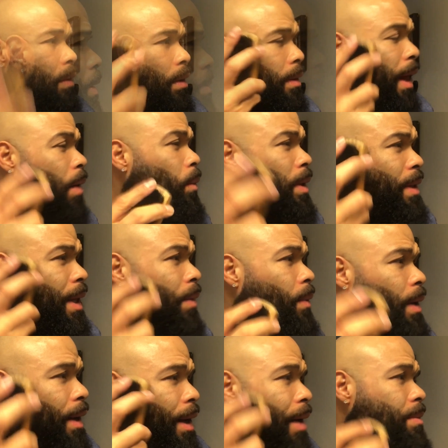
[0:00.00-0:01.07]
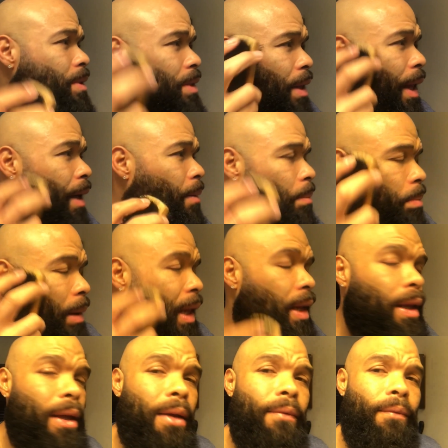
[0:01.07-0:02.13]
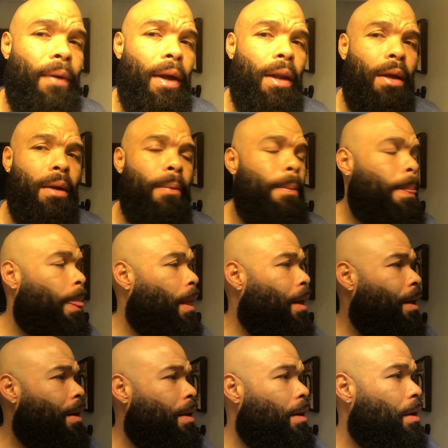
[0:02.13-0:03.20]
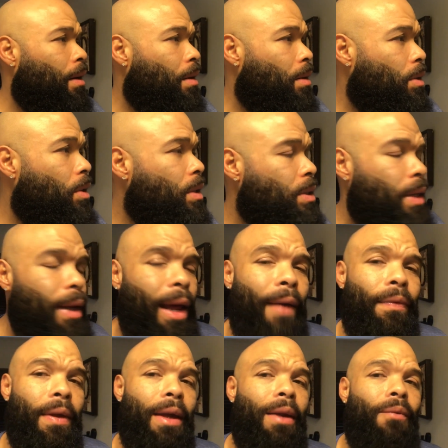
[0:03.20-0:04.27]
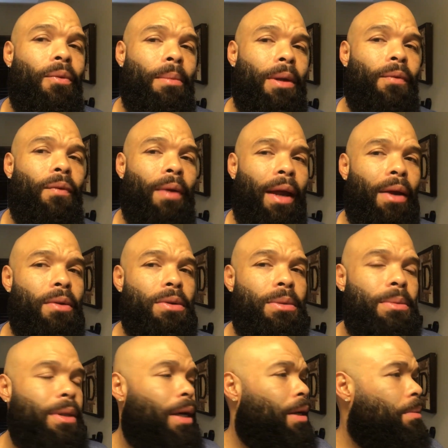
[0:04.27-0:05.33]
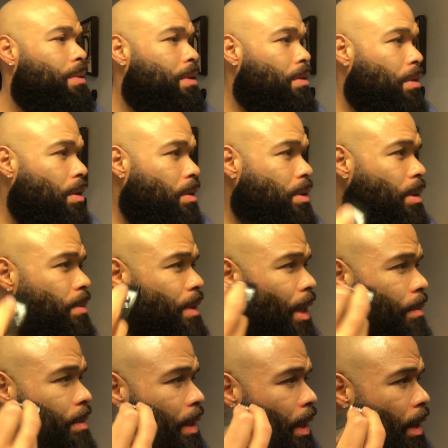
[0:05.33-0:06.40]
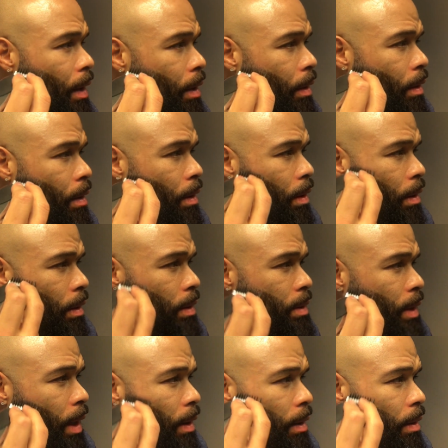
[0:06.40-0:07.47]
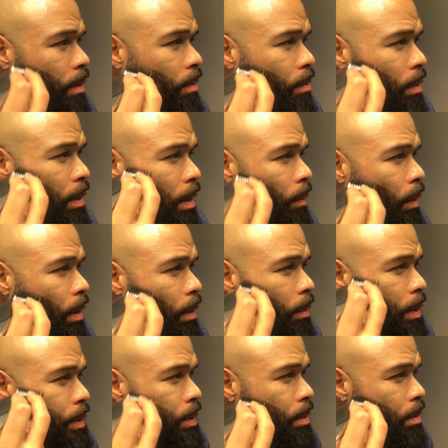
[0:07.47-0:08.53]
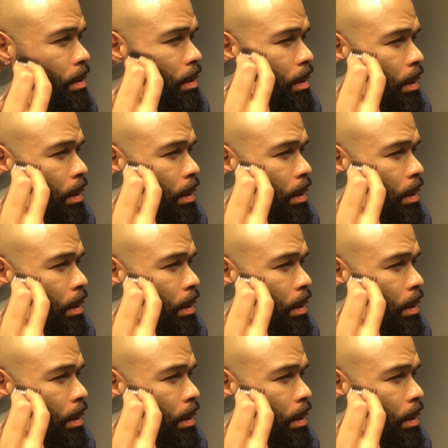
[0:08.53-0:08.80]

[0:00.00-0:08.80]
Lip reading: Now, one thing when it comes to like blending and fading, you're just gonna have to hit it from different angles sometimes. You know, sometimes the hair is not really working with you.